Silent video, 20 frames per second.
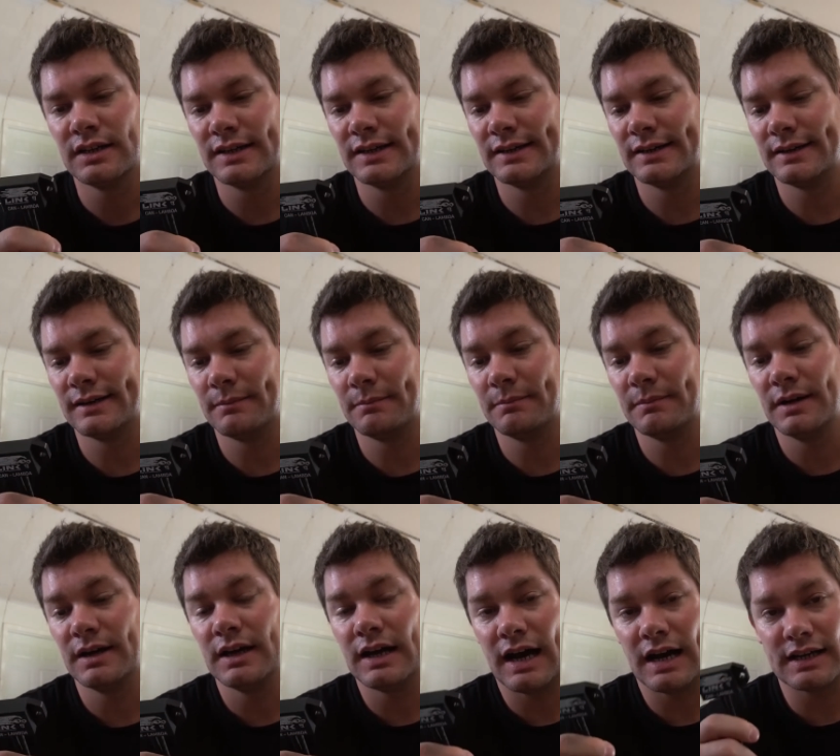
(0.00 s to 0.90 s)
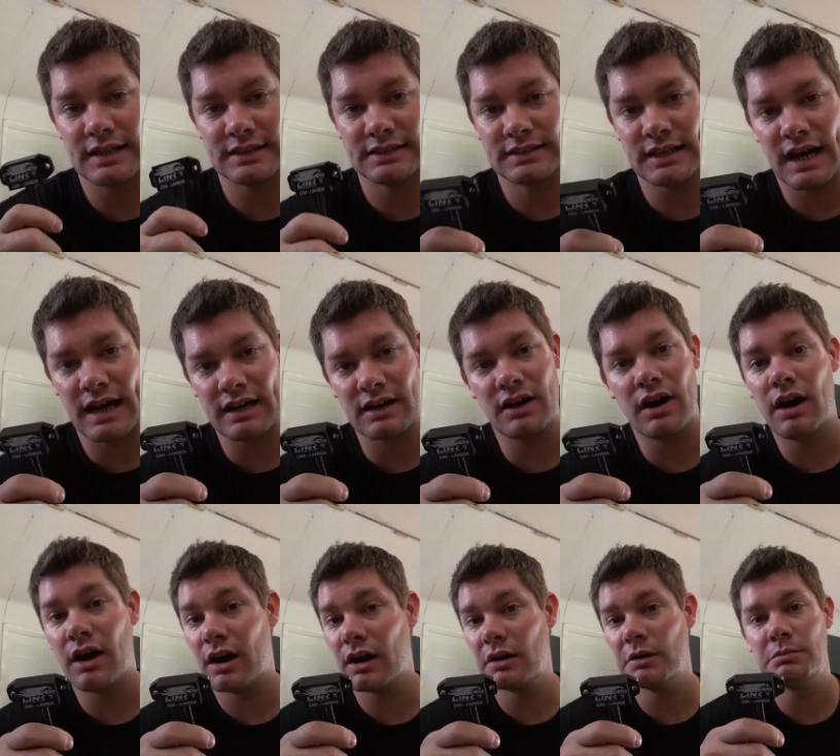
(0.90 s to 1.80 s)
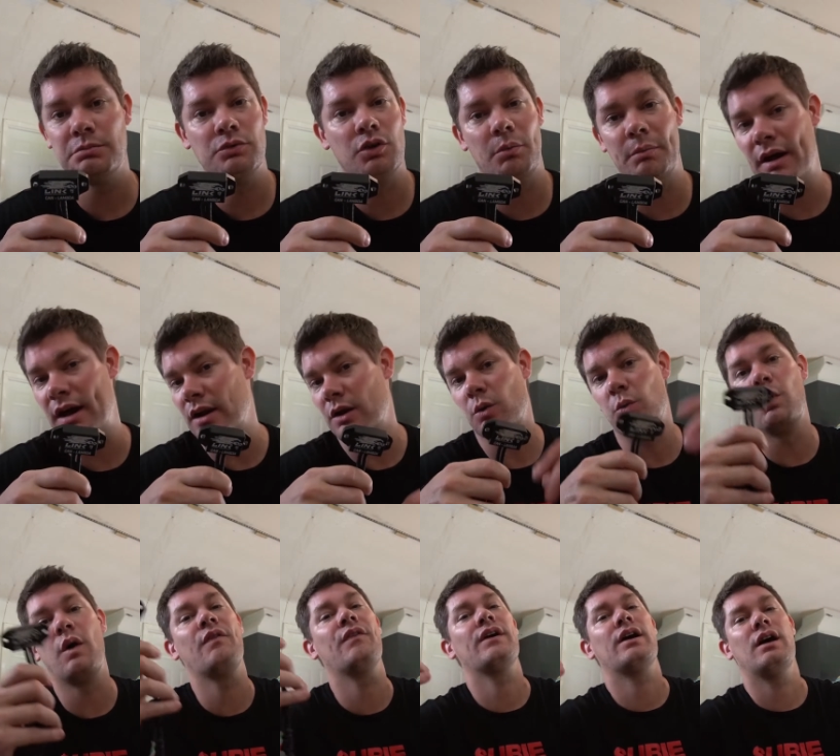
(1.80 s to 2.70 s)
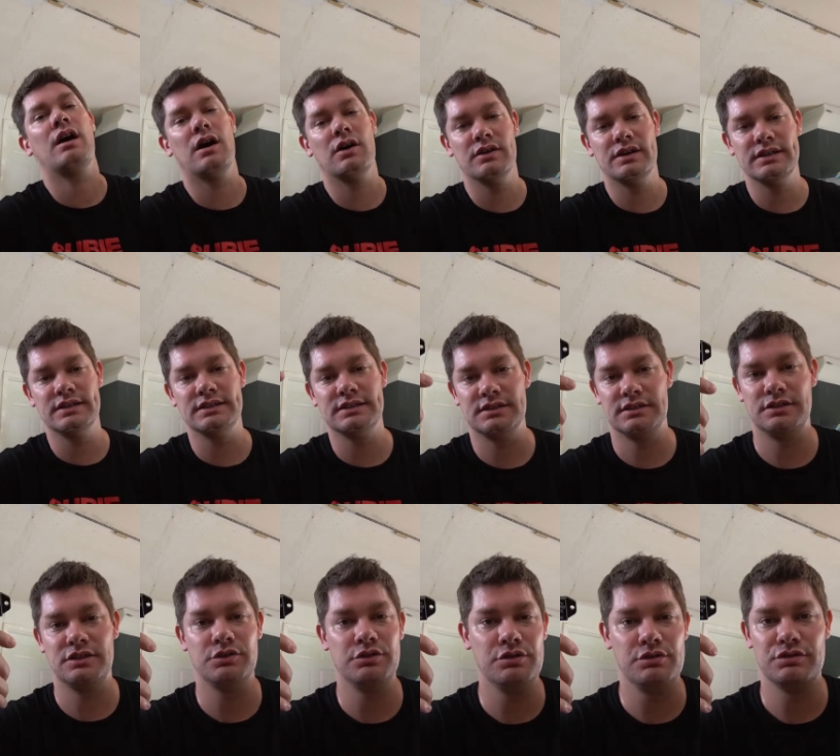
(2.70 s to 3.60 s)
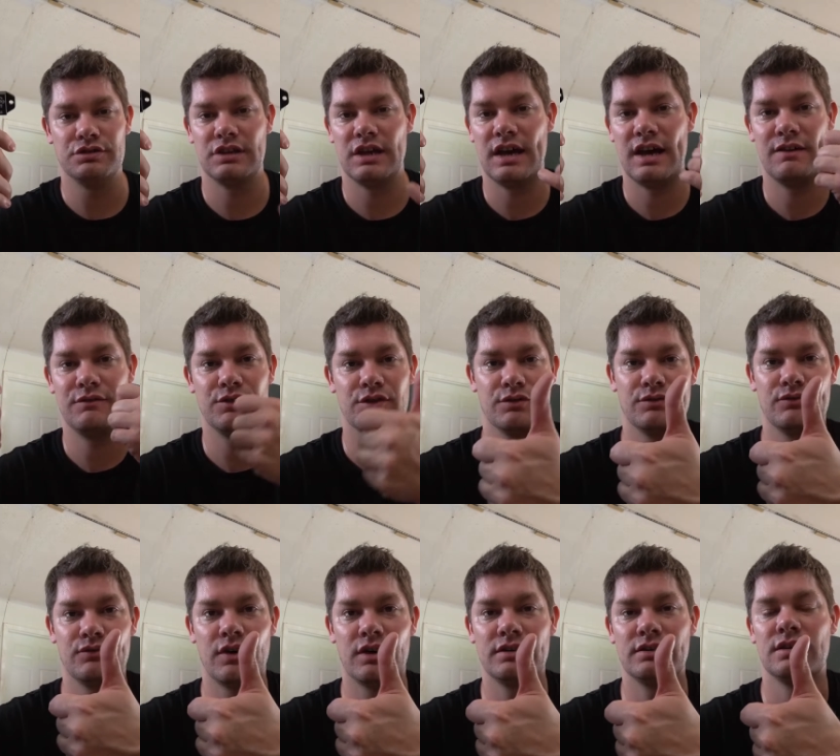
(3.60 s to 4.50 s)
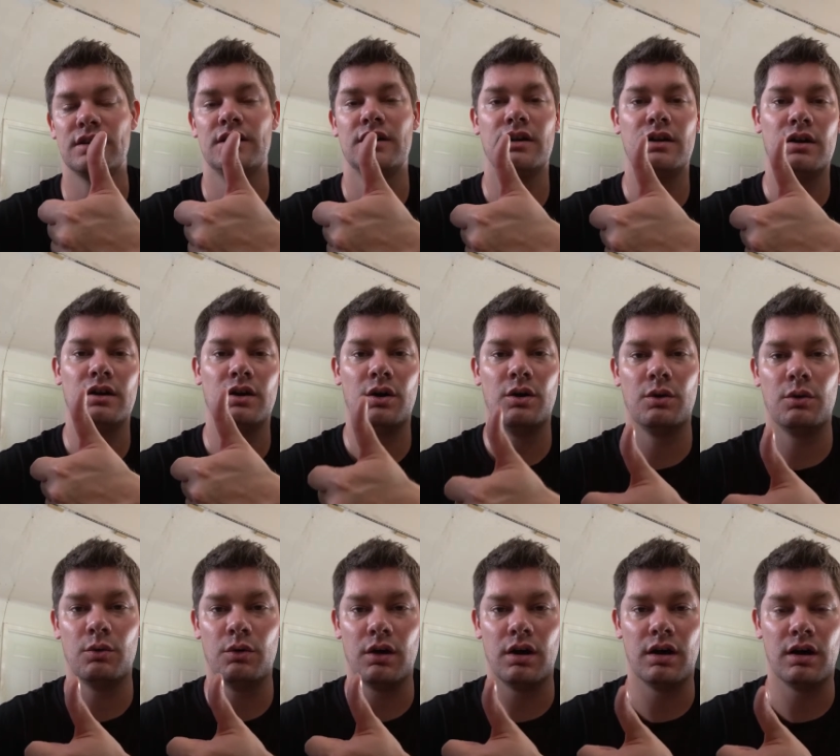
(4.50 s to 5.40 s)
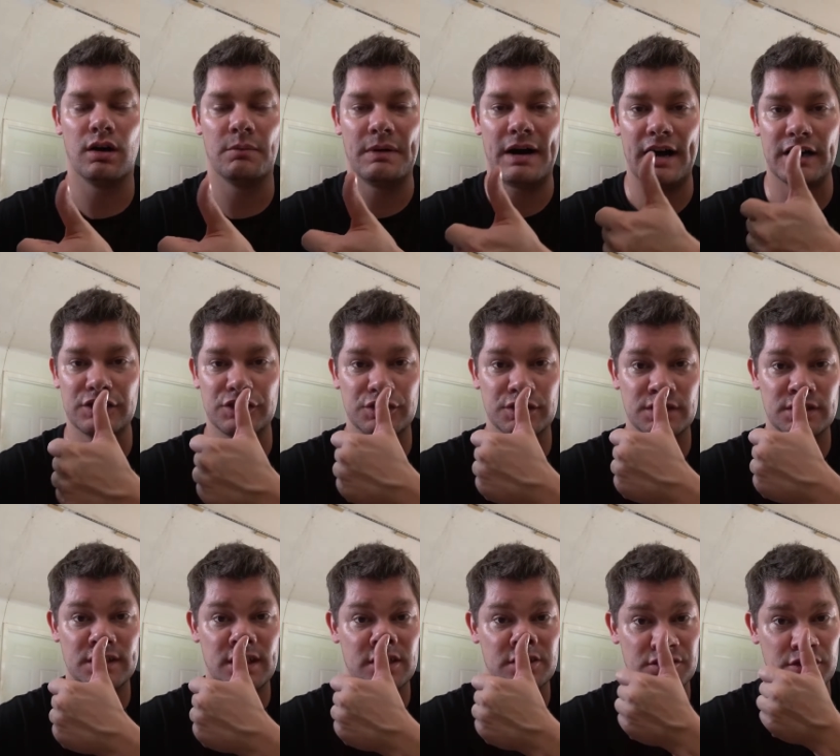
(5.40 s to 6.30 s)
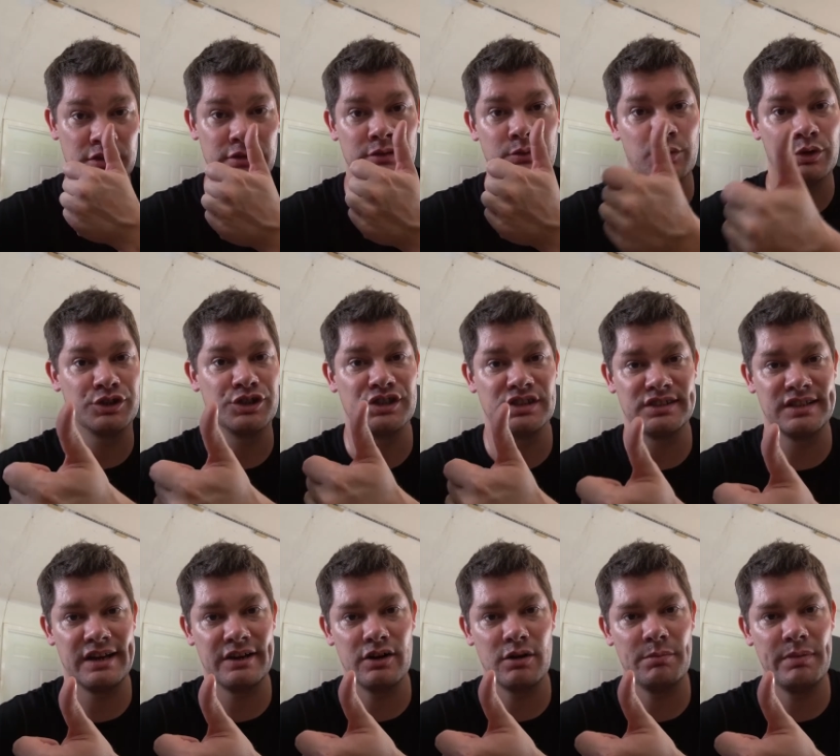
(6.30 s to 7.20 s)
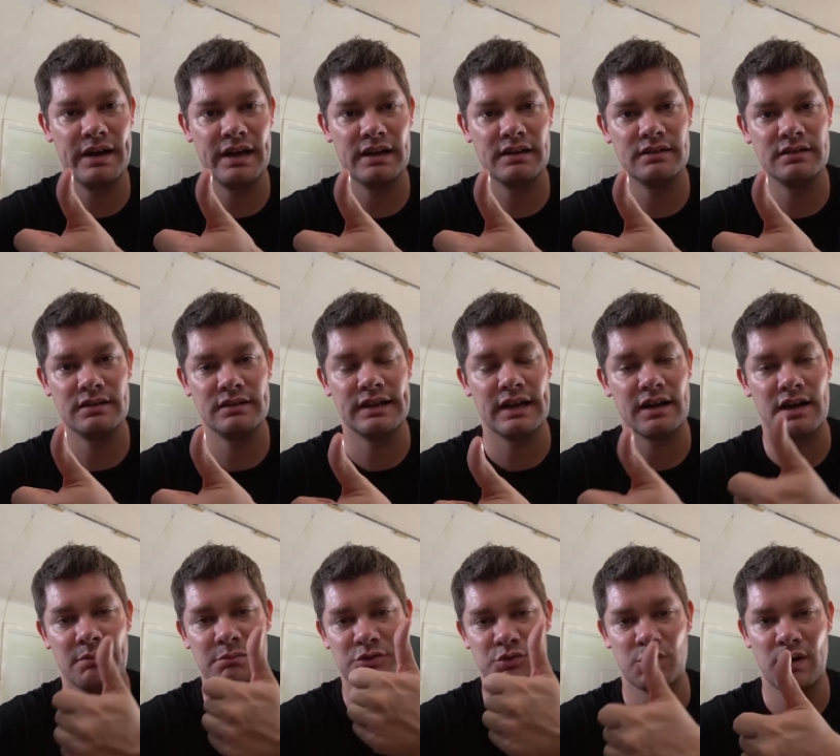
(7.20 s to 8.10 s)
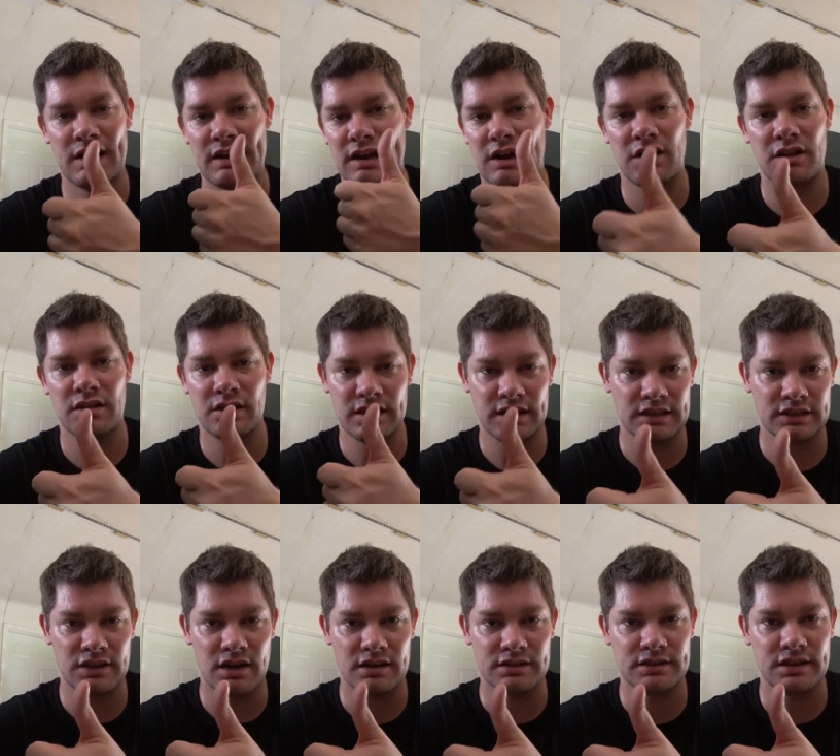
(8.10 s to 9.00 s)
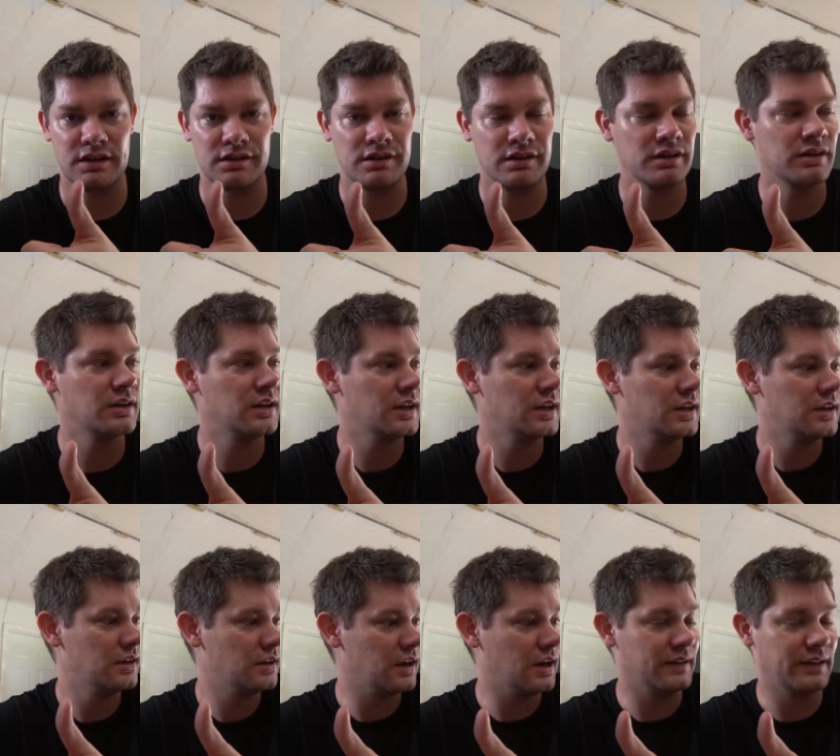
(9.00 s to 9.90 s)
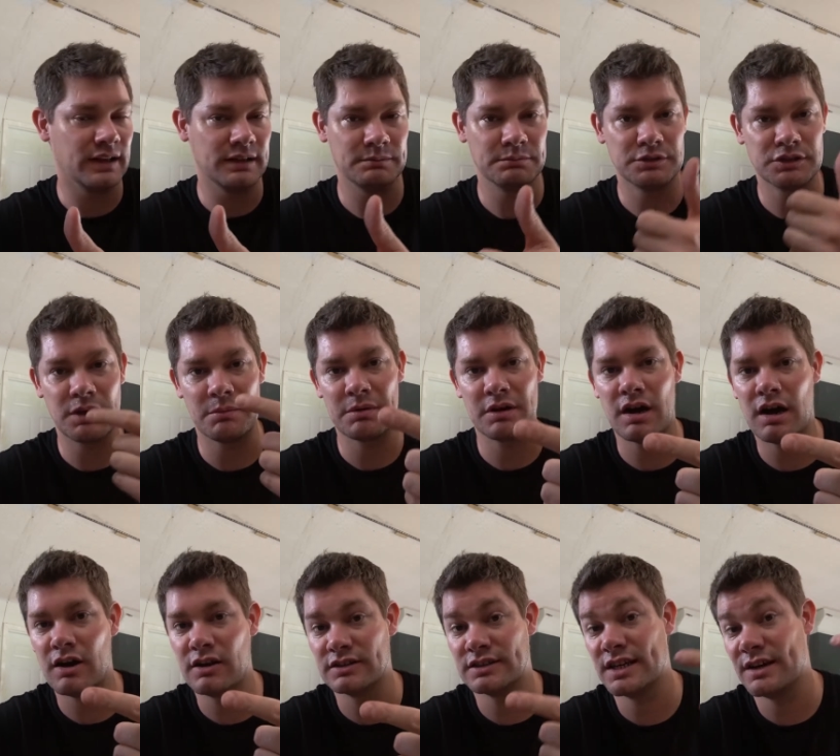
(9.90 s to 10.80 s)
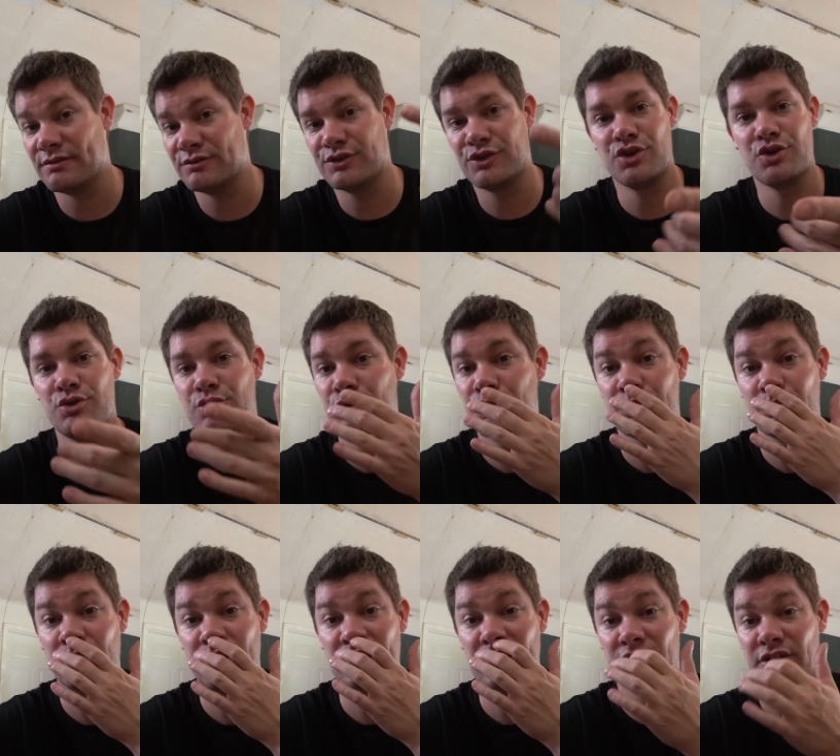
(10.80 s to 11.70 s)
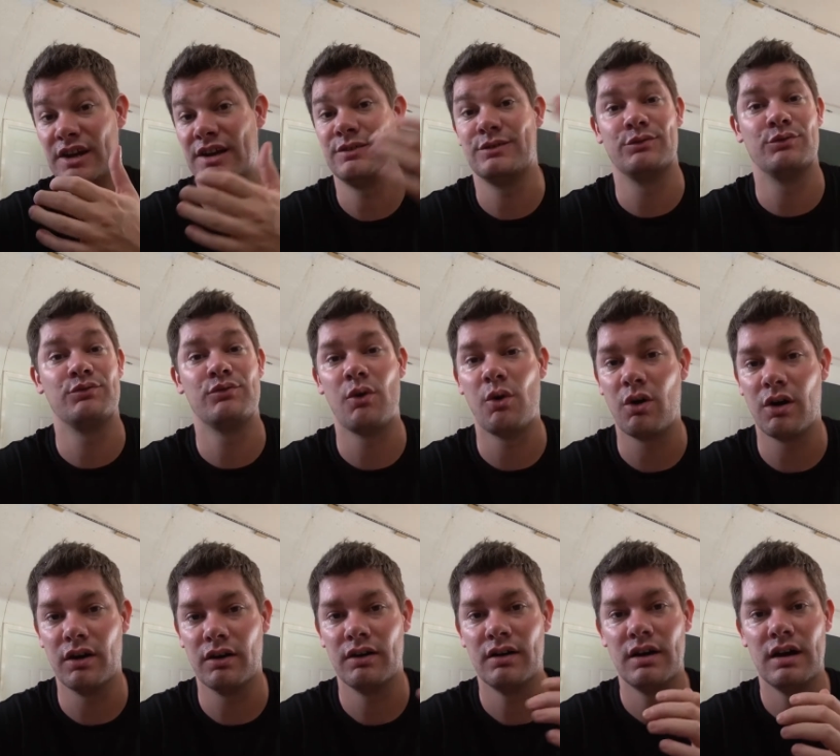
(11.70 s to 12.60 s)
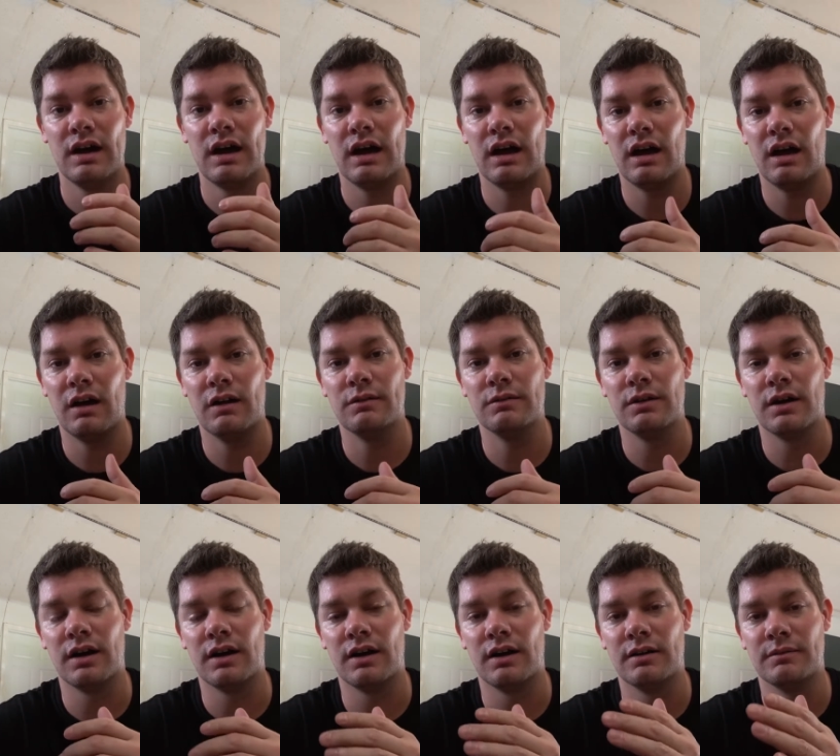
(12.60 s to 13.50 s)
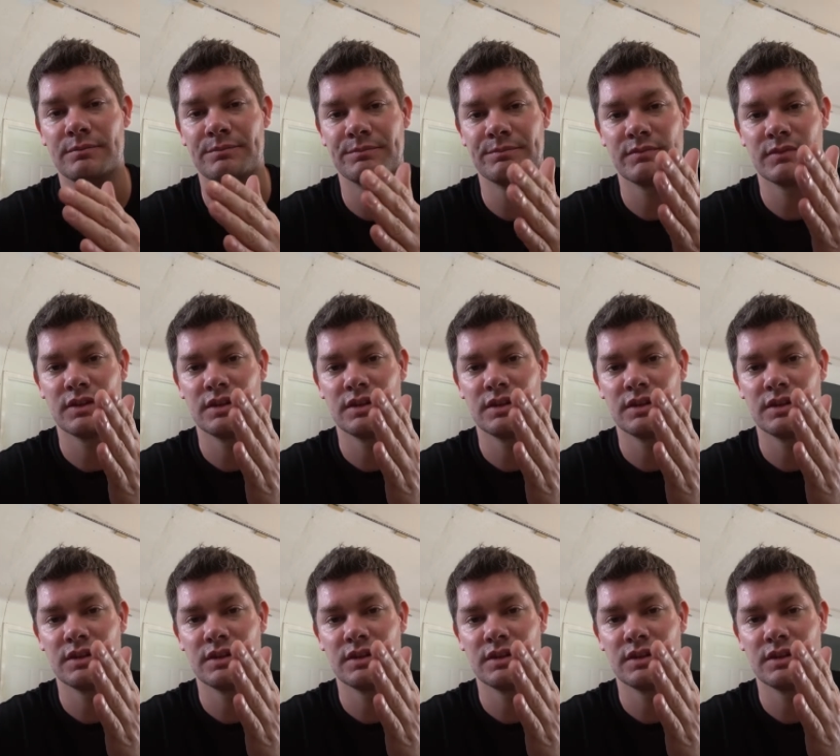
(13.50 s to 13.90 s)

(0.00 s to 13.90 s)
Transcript: Um, on a stock car, no matter what the car is, you usually have your front um, oxygen sensor, which is narrowband, that comes right out of the exhaust header. And then some cars have two, three, or even four um,